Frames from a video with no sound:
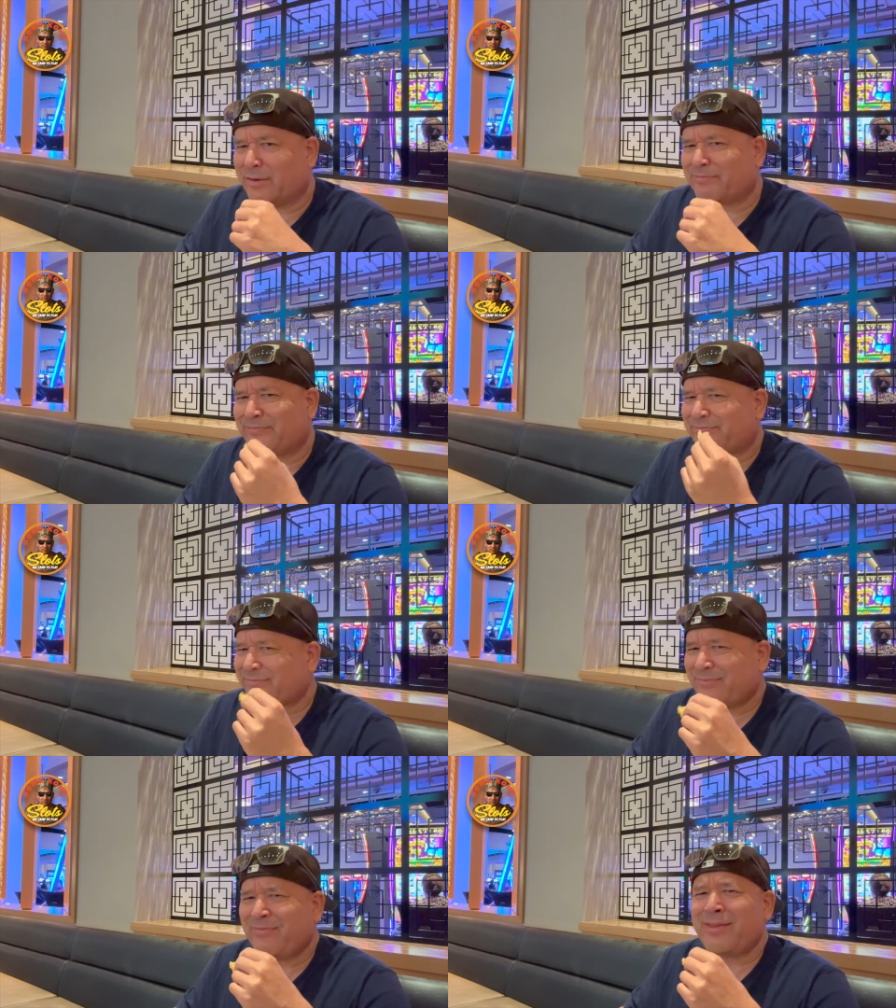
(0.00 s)

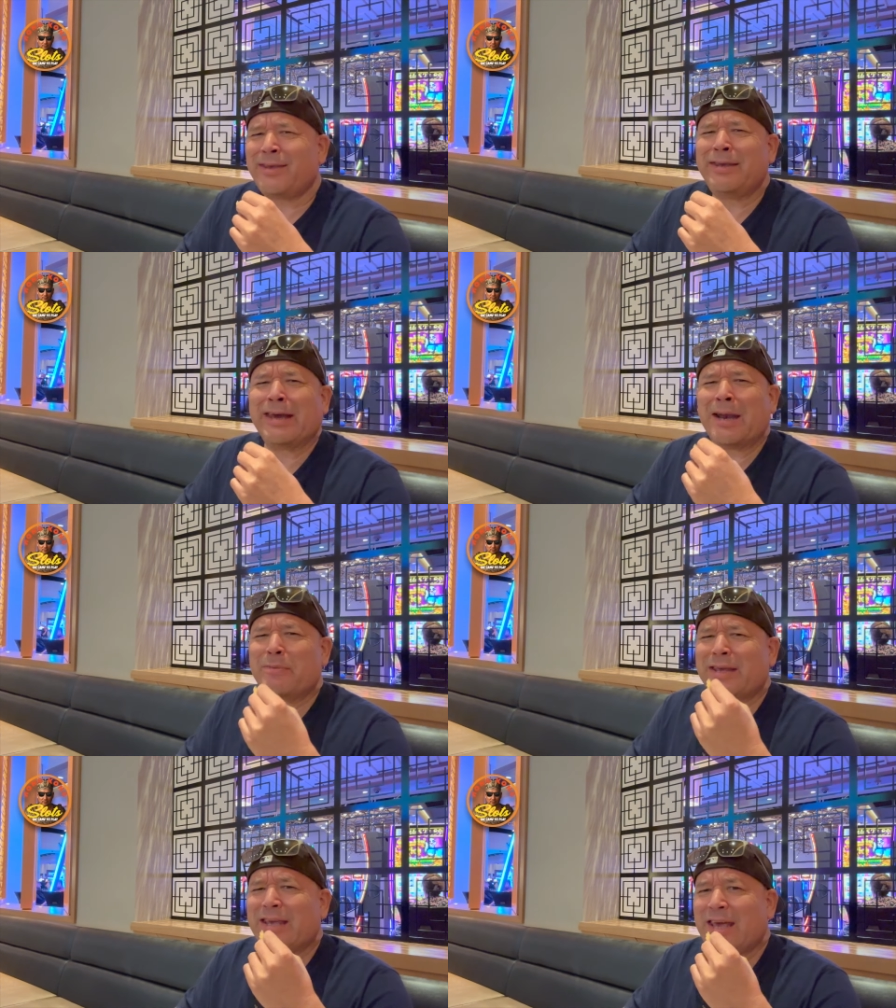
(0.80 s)
You gotta
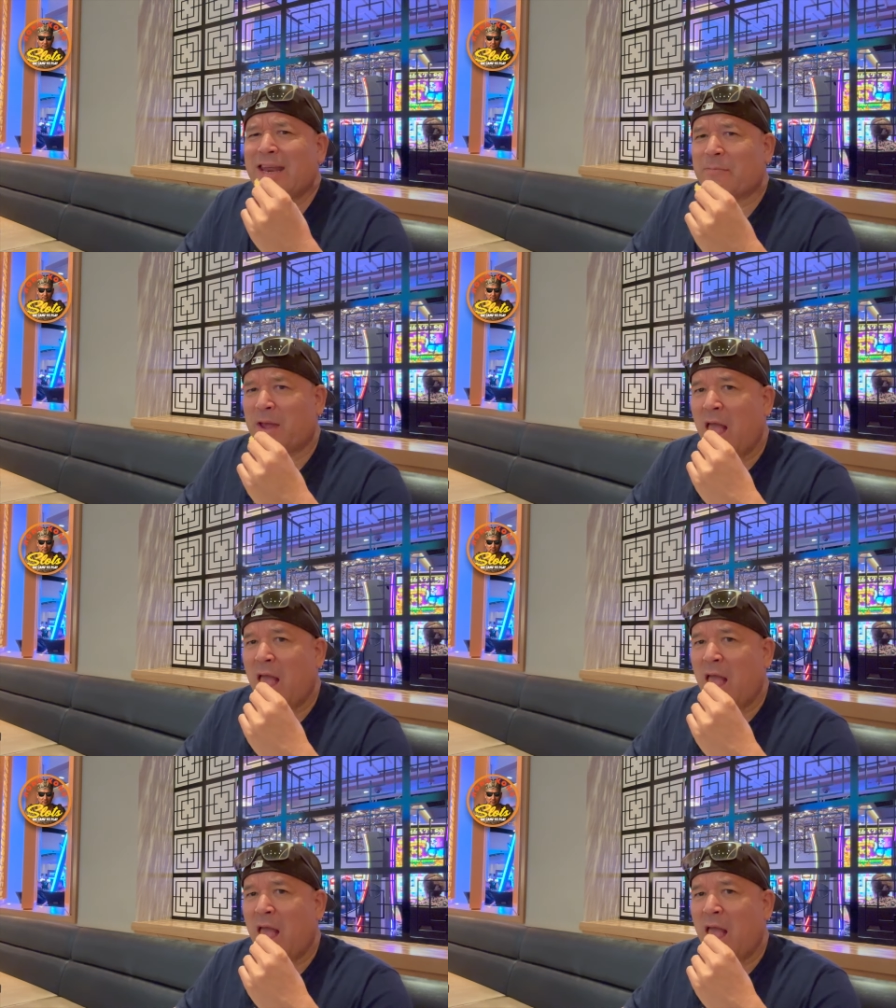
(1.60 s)
be kidding me.